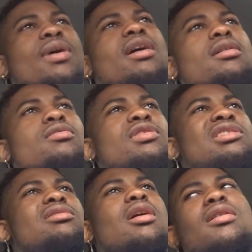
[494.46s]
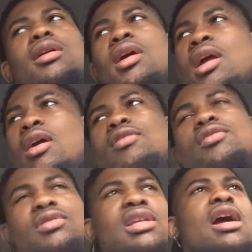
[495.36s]
by, which is 30. I want
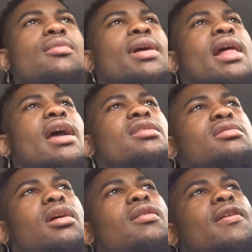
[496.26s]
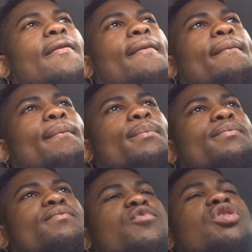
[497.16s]
to retire by the age of 30.
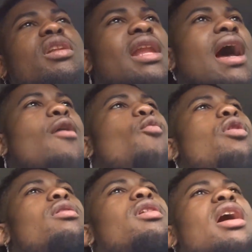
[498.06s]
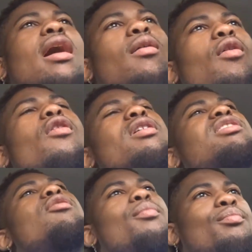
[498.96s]
Nah, I'm going
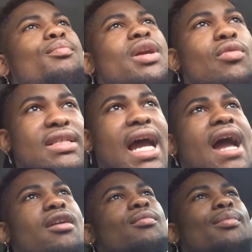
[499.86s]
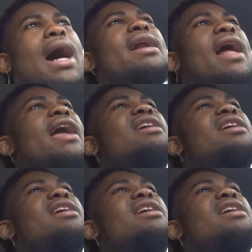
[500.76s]
to be retired by the